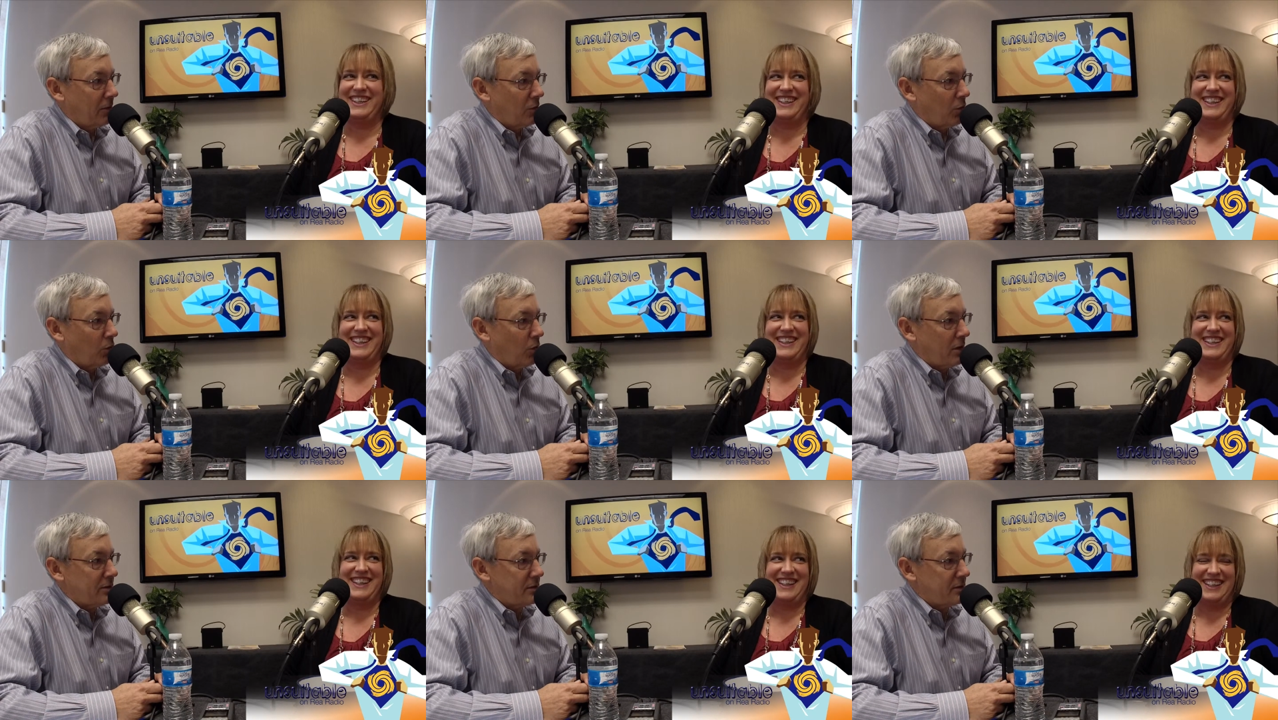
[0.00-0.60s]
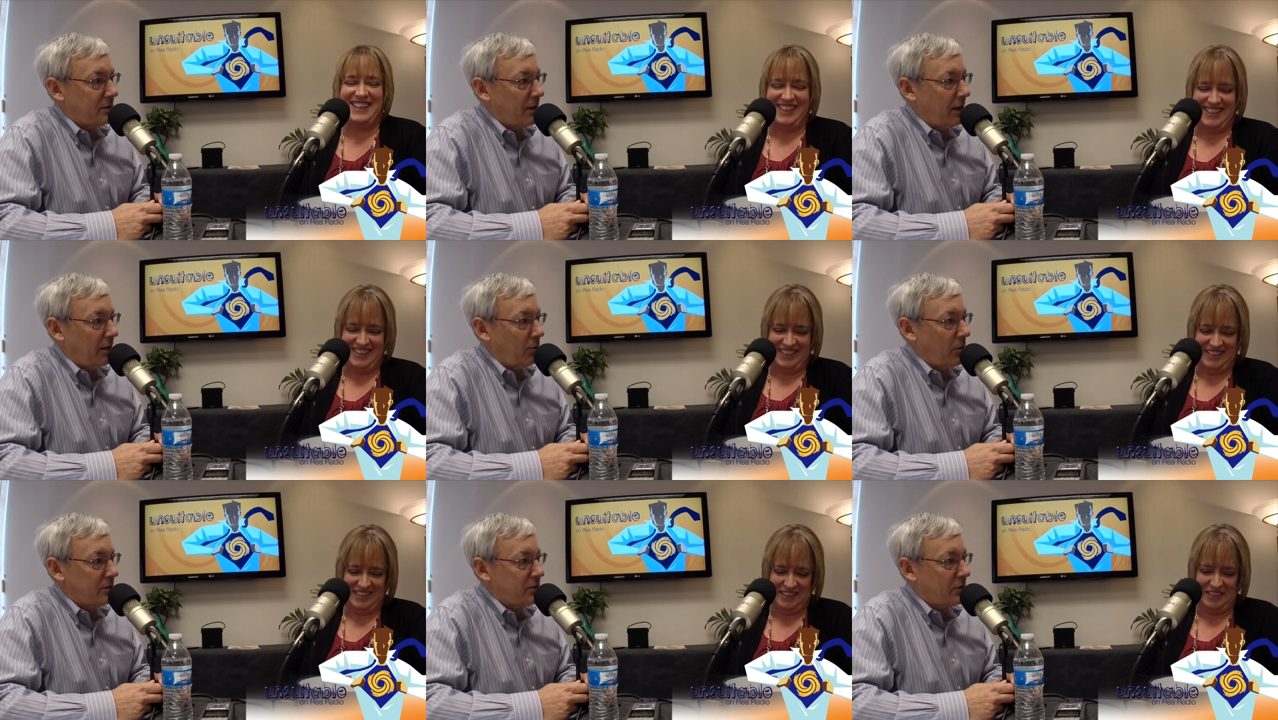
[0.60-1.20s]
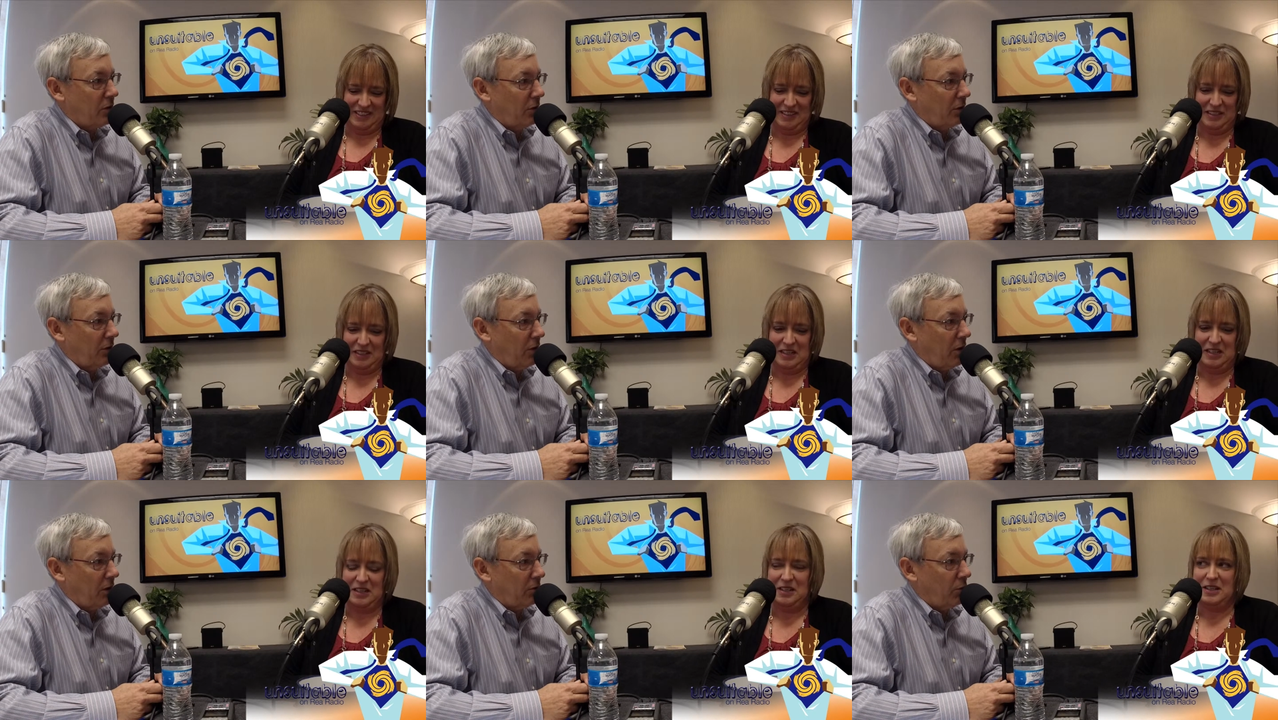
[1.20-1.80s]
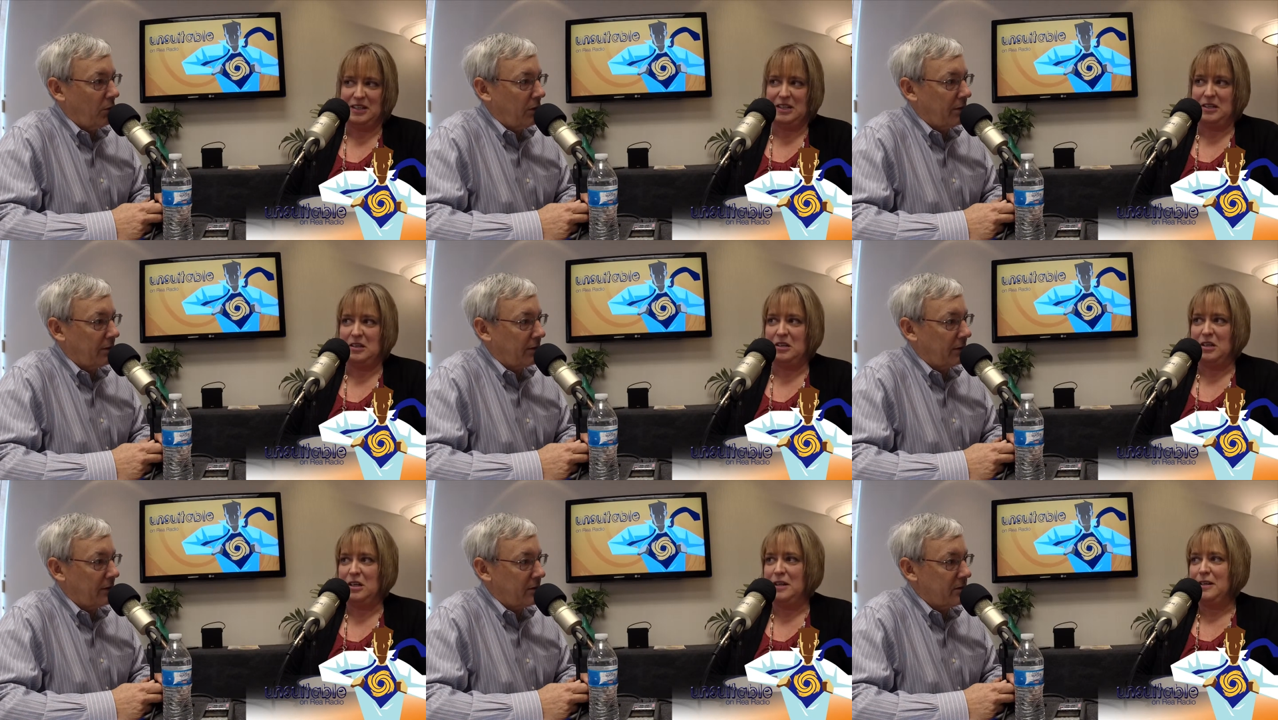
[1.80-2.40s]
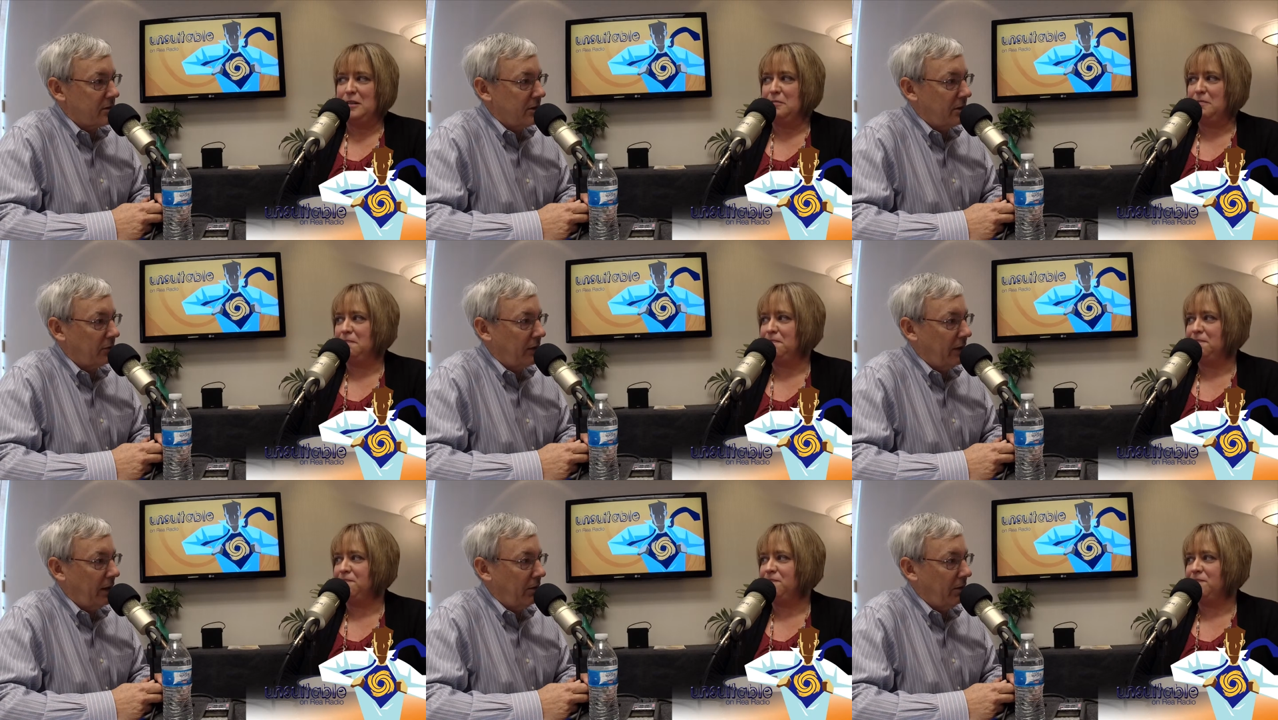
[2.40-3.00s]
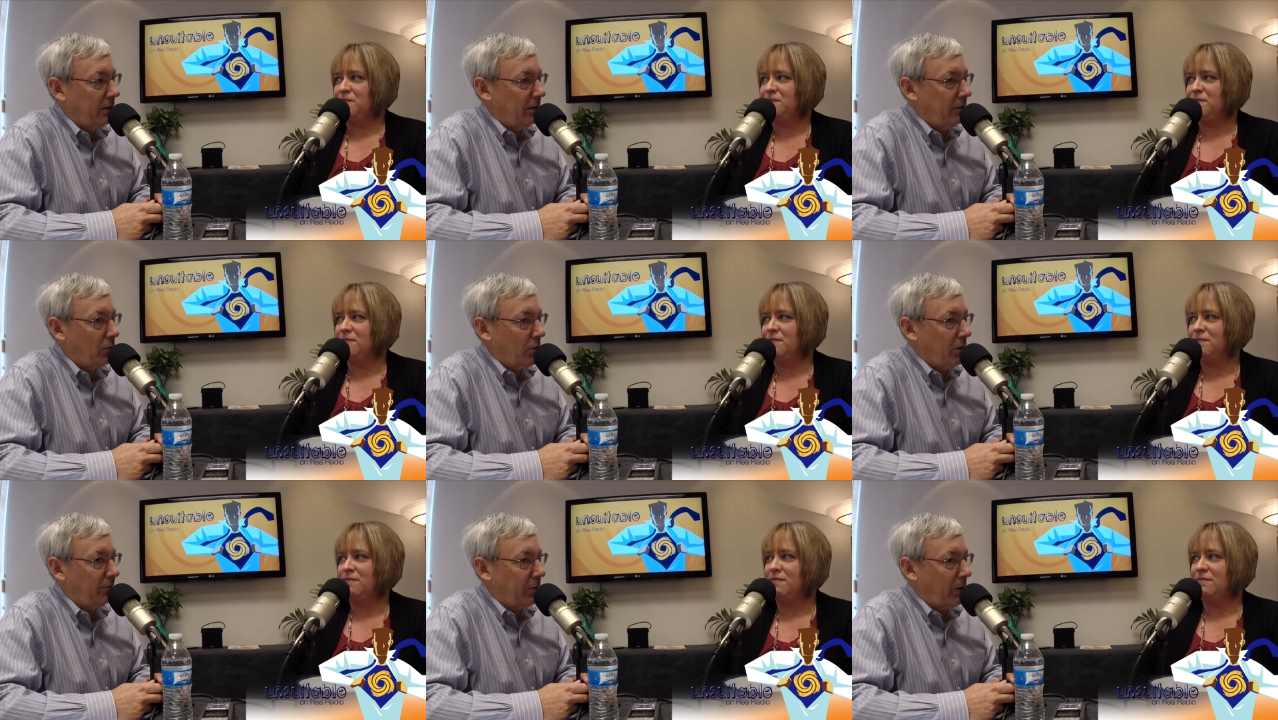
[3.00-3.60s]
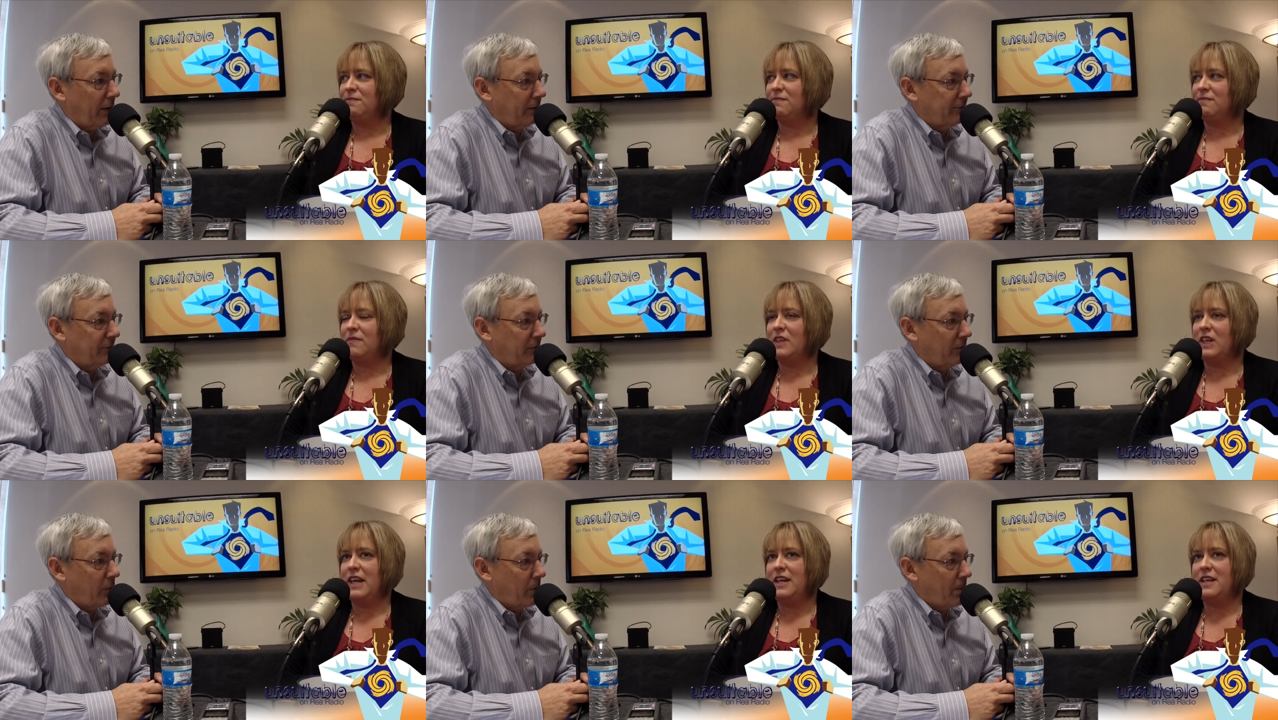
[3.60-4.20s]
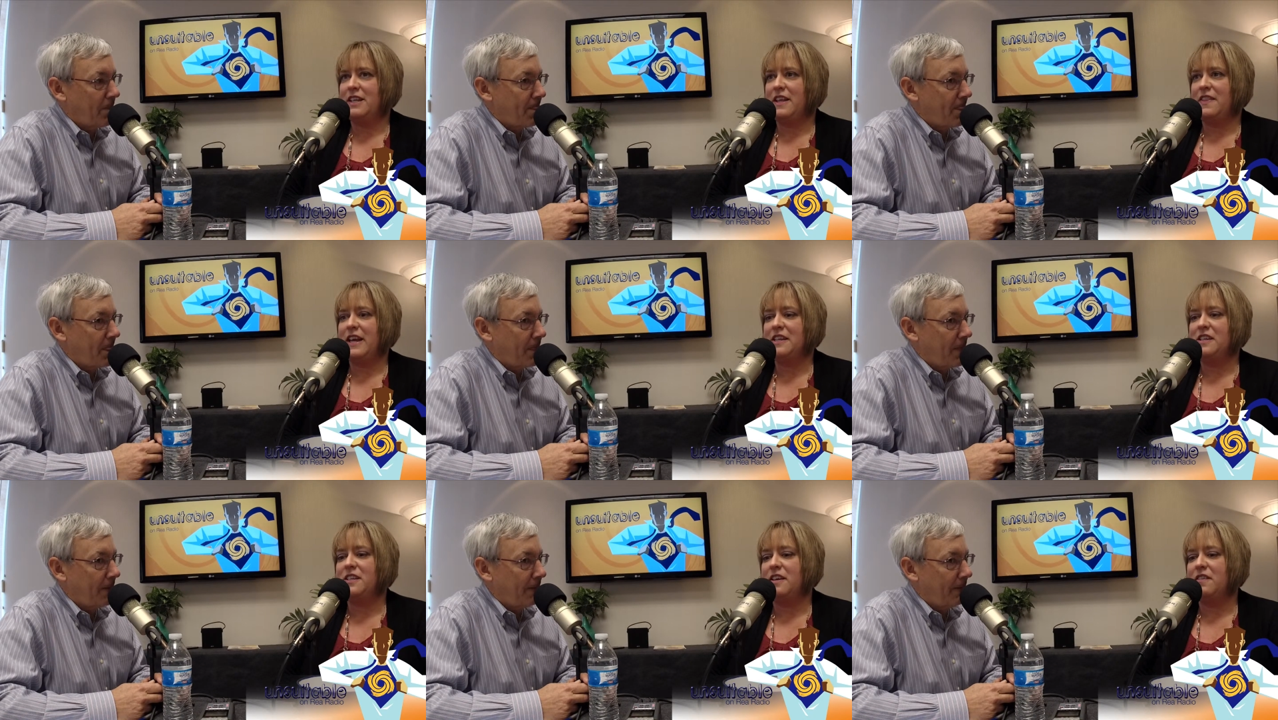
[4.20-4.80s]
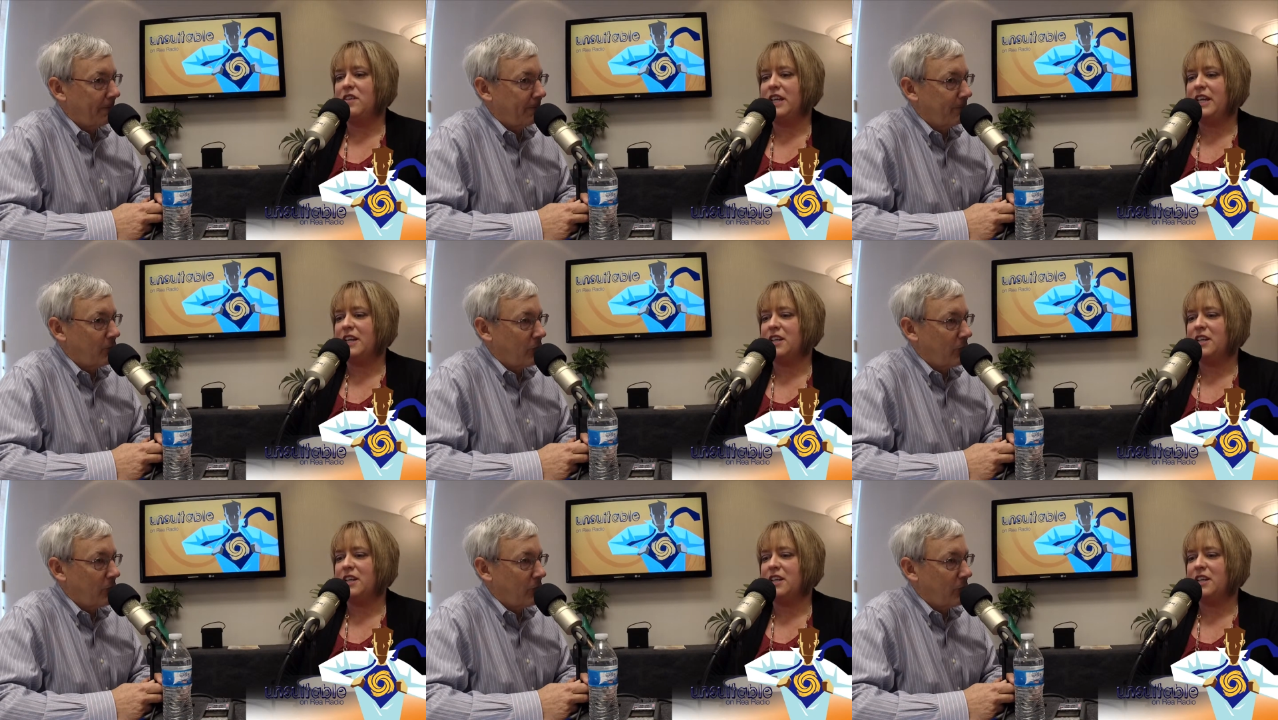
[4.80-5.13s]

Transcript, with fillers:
Speaker 1: What's going on with the concealed carry in the workplace?
Speaker 2: And that's definitely a